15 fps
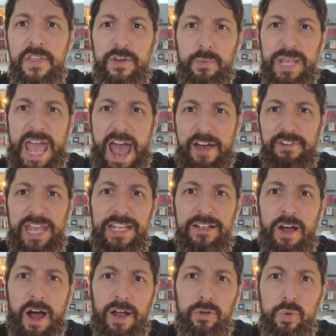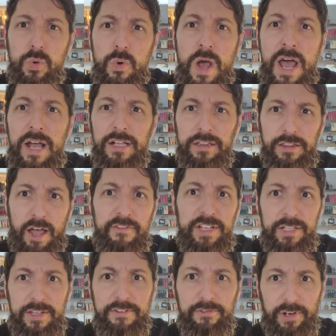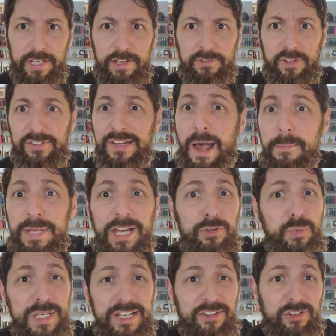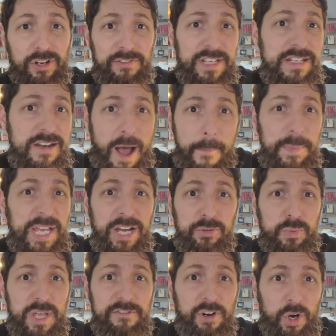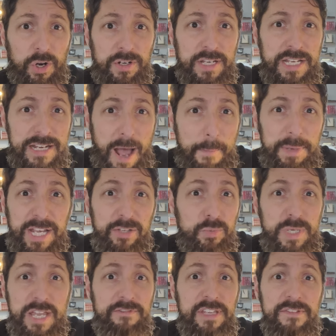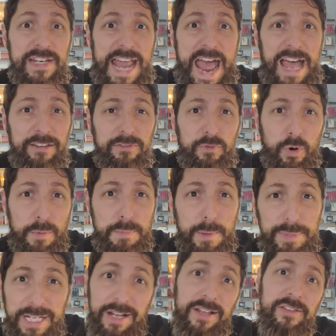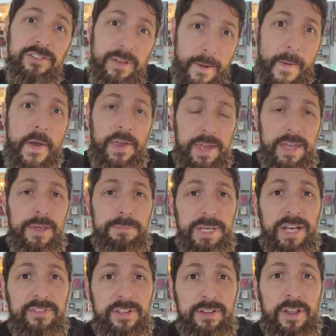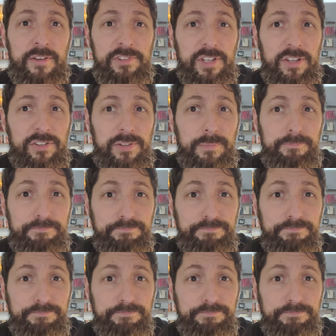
that we have a God who lovingly forgives us, not because we deserve it, not because we have earned it, not because we have even asked for it, but because, because he loves us,